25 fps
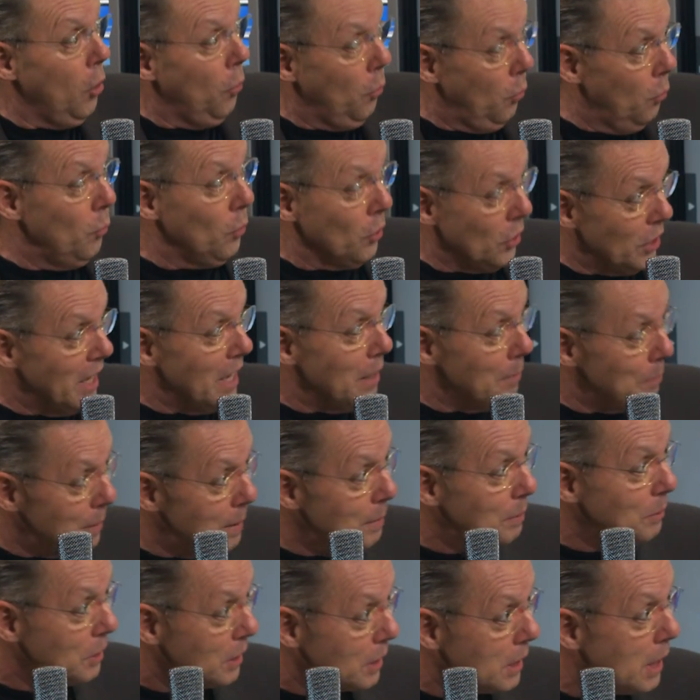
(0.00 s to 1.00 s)
we're going to have
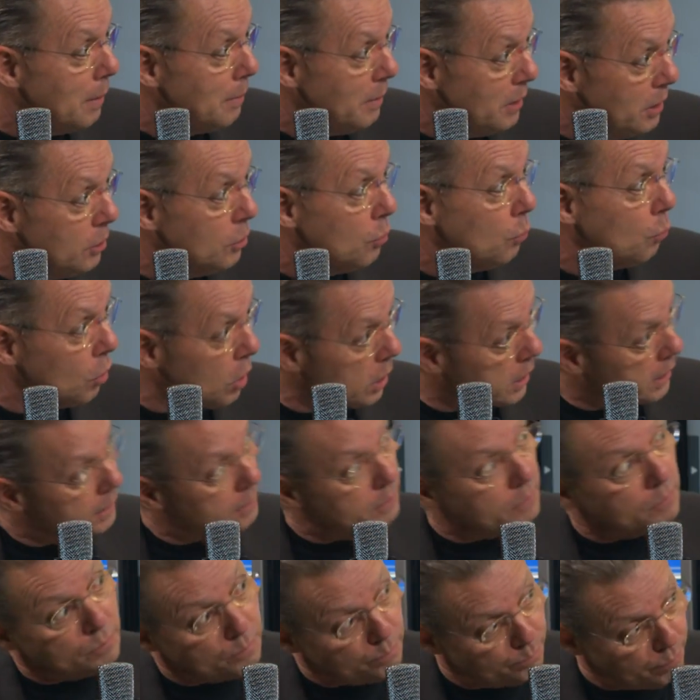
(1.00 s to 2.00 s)
people that come in here and work
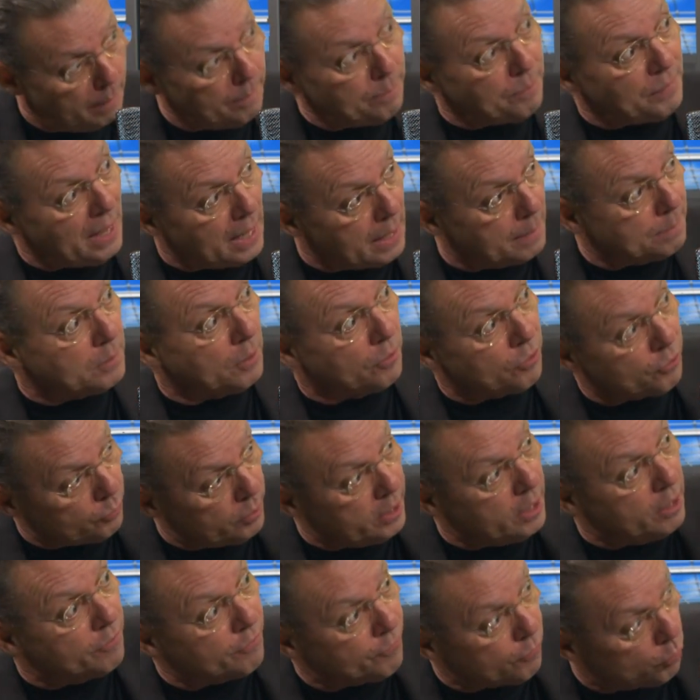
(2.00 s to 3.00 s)
and bump that up to
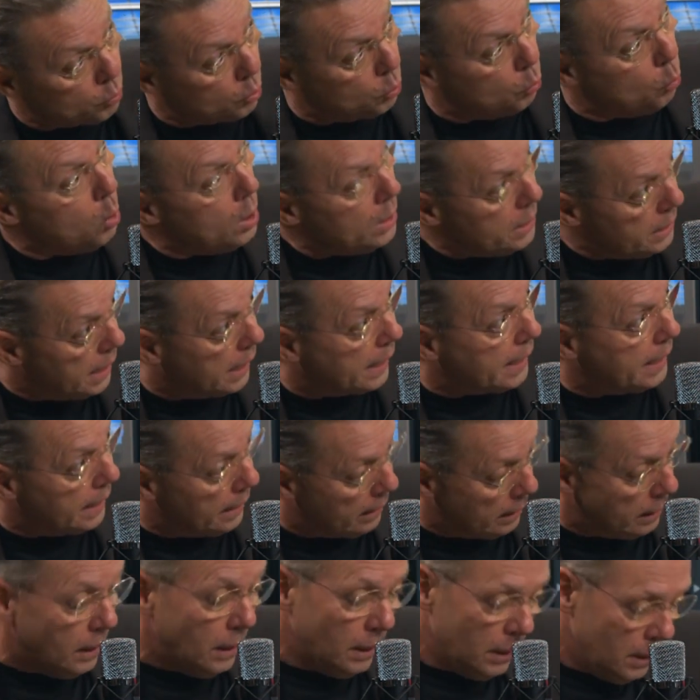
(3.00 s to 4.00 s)
three to four to one
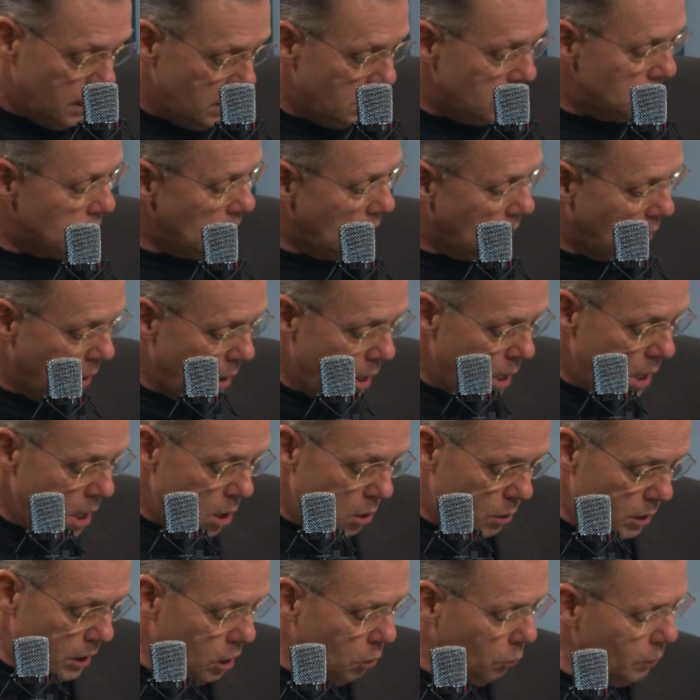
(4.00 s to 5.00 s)
again. Mm -hmm. So
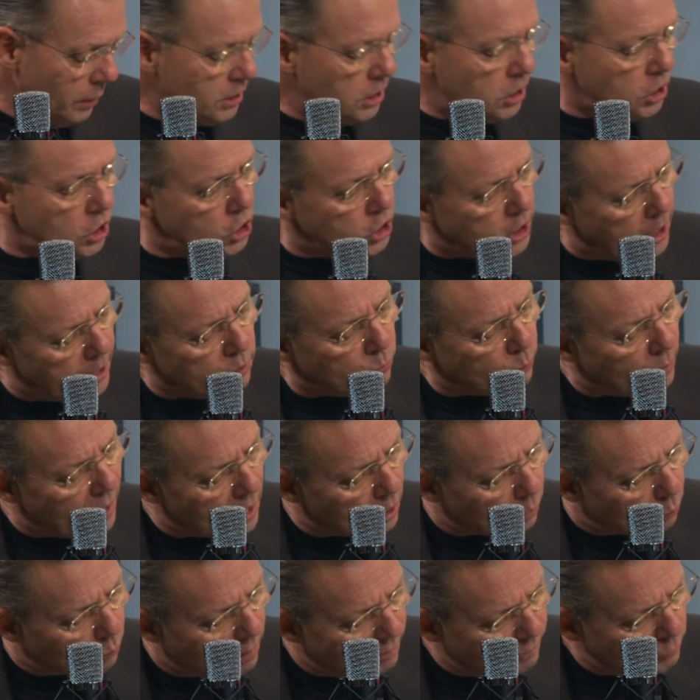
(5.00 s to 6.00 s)
you know, we just changed. We
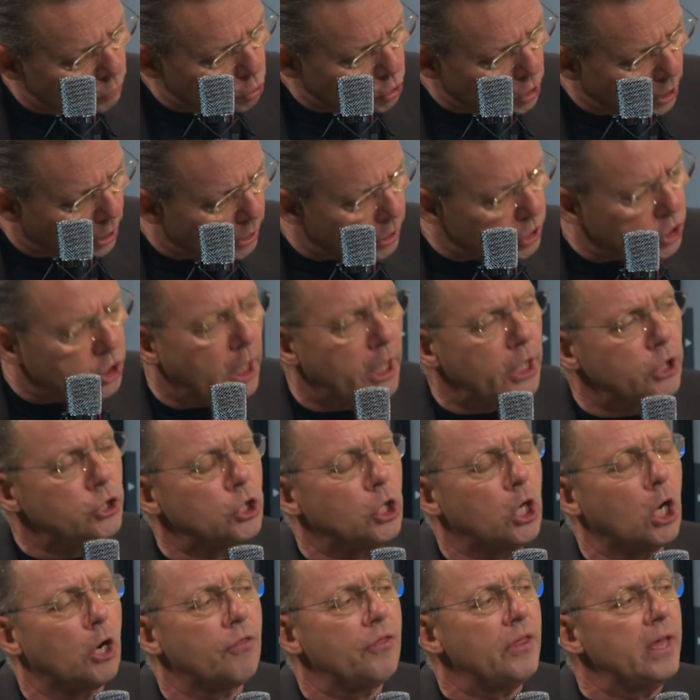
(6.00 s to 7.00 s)
had a revolutionary change
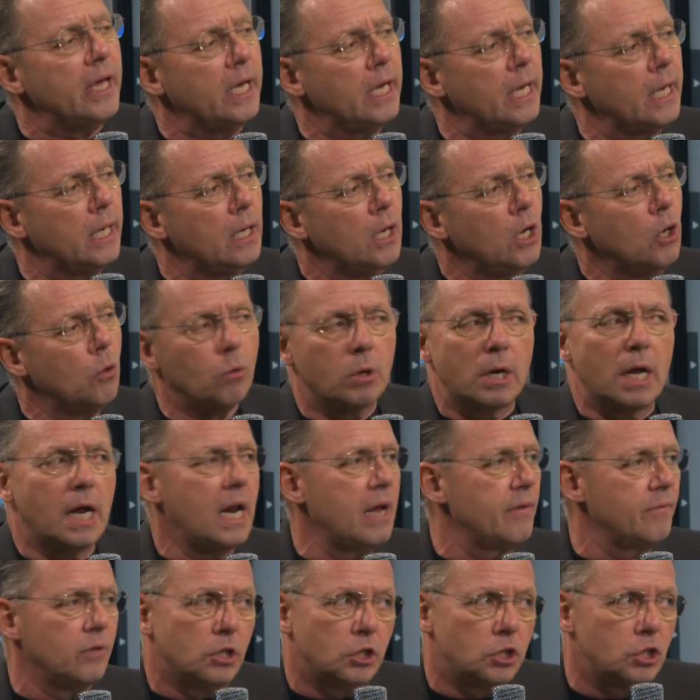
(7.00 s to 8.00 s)
in our thinking. We're not
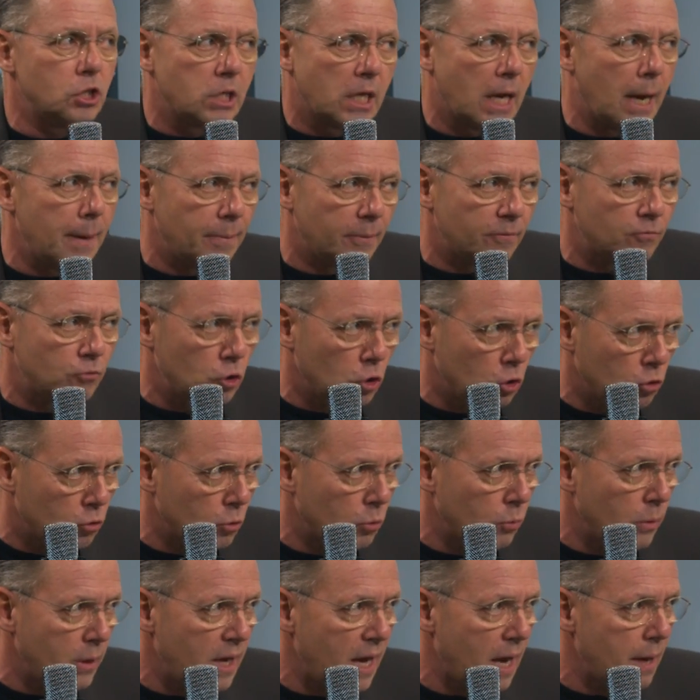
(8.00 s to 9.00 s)
having the type of
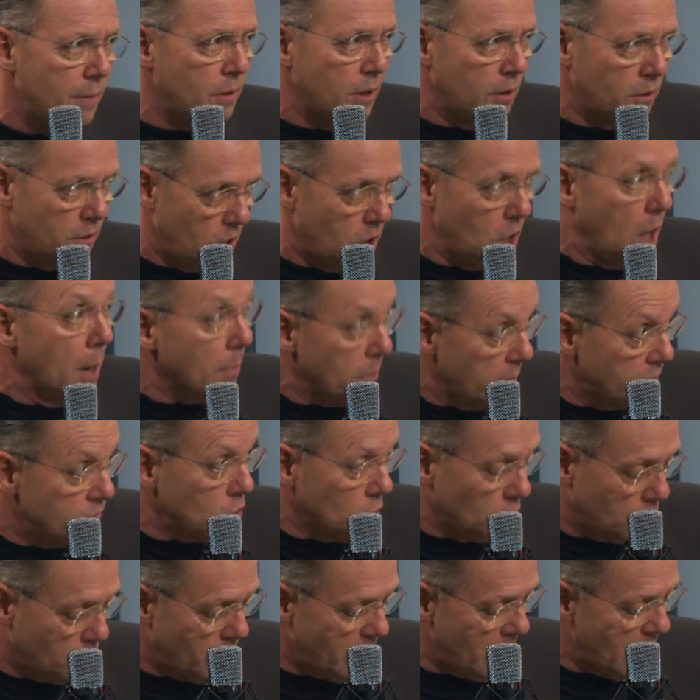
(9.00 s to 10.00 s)
children we had, the, the number of
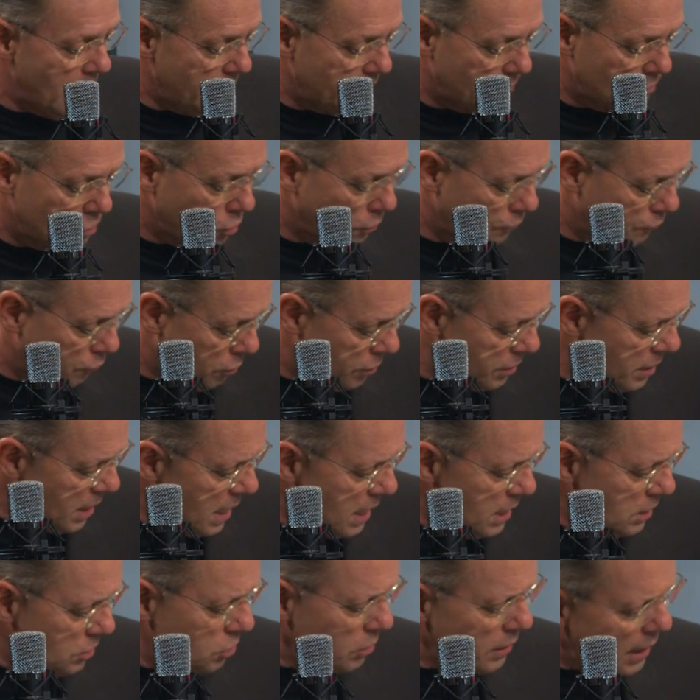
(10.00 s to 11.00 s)
children we had, and so forth.
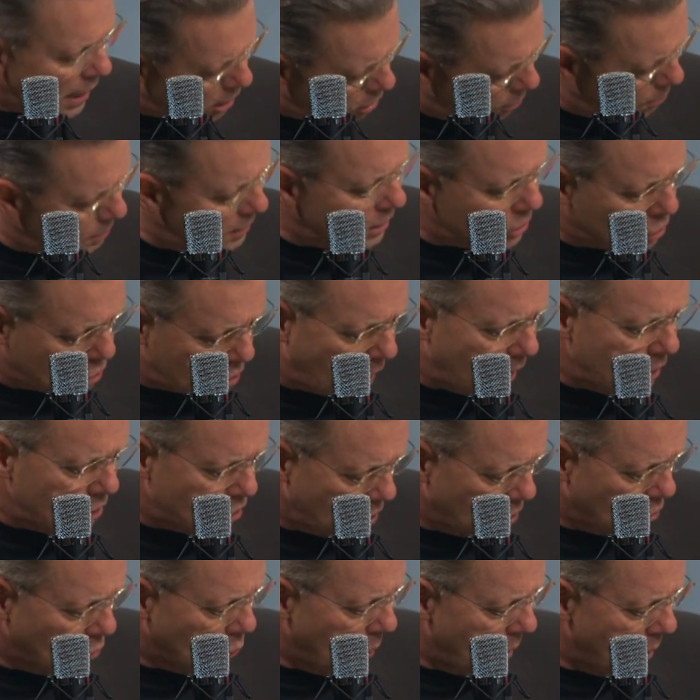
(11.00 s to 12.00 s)
So that could be a change
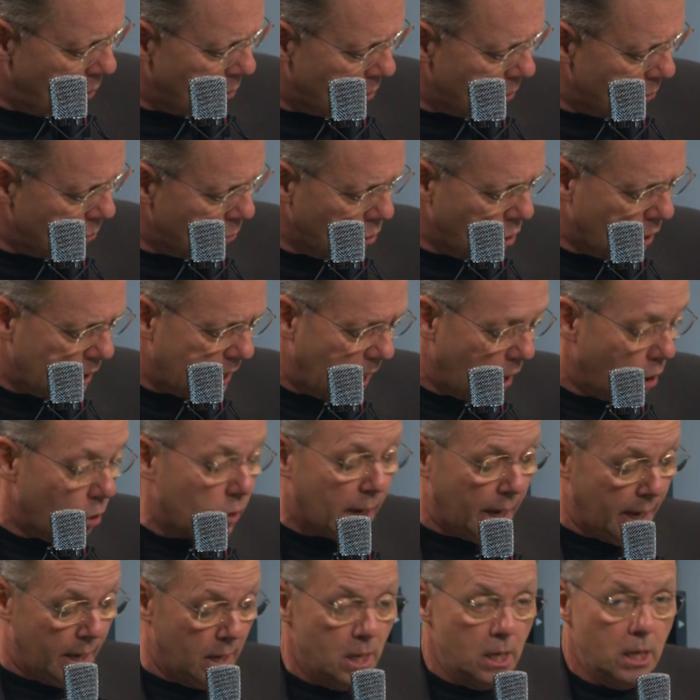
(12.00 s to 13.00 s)
in the way we're, we're looking at.
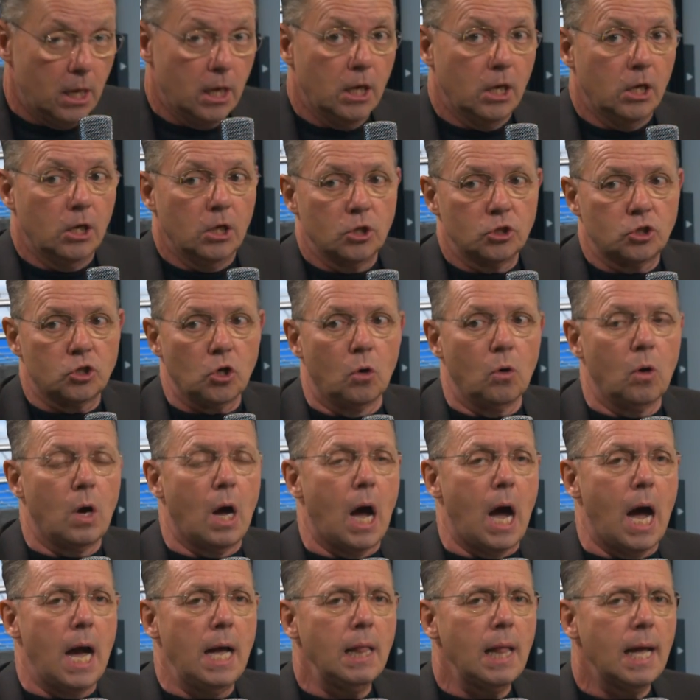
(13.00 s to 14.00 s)
Okay, so
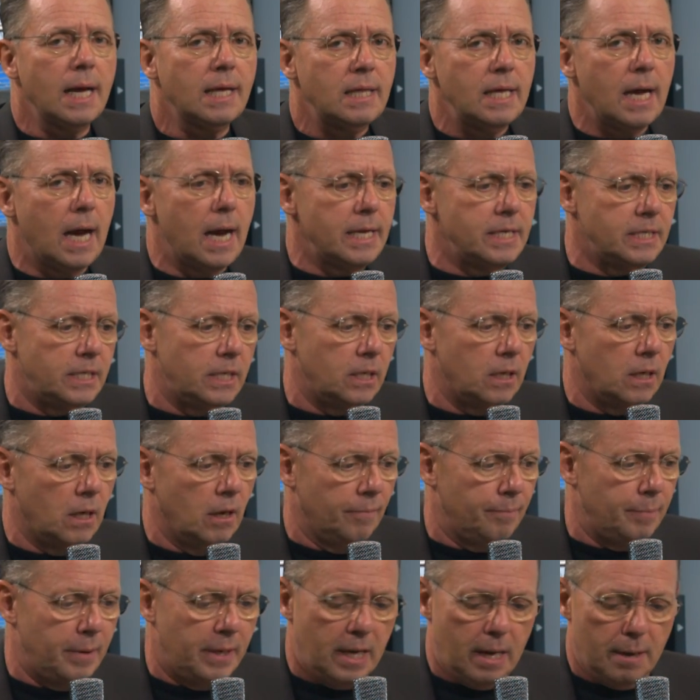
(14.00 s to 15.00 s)
I like the idea
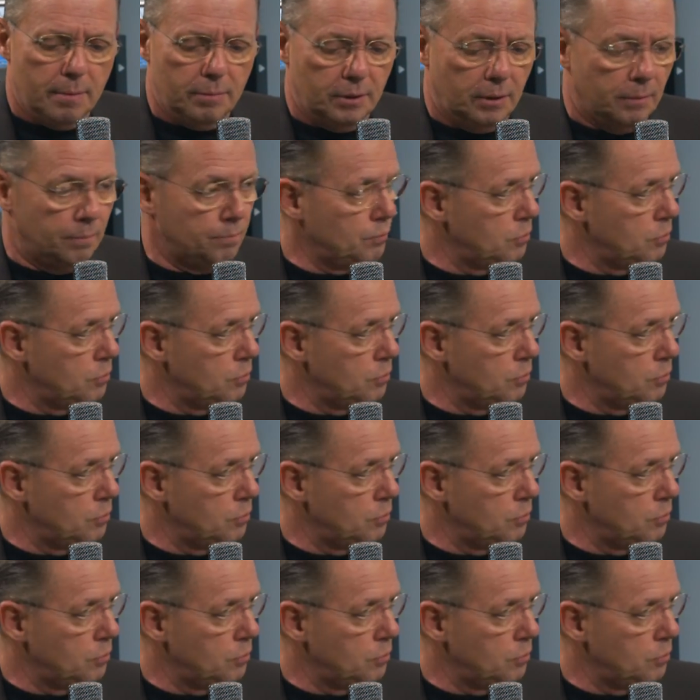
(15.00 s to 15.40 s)
of being able to,